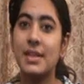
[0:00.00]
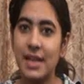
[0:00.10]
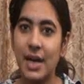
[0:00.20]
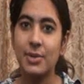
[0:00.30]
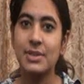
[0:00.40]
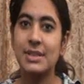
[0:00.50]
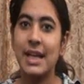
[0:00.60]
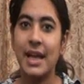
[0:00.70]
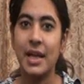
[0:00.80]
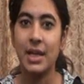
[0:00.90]
doubts
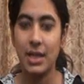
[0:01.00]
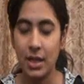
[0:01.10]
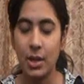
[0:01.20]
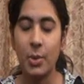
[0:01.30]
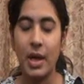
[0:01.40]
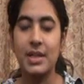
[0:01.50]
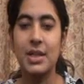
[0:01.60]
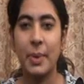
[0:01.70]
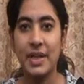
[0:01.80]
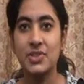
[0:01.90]
that I,
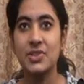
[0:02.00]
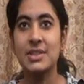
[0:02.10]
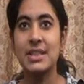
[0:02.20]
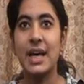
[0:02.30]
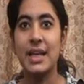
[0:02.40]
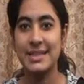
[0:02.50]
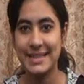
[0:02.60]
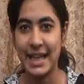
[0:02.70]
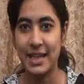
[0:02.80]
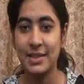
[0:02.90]
the questions I
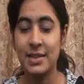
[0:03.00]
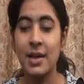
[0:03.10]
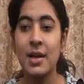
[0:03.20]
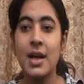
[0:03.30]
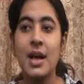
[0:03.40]
sent,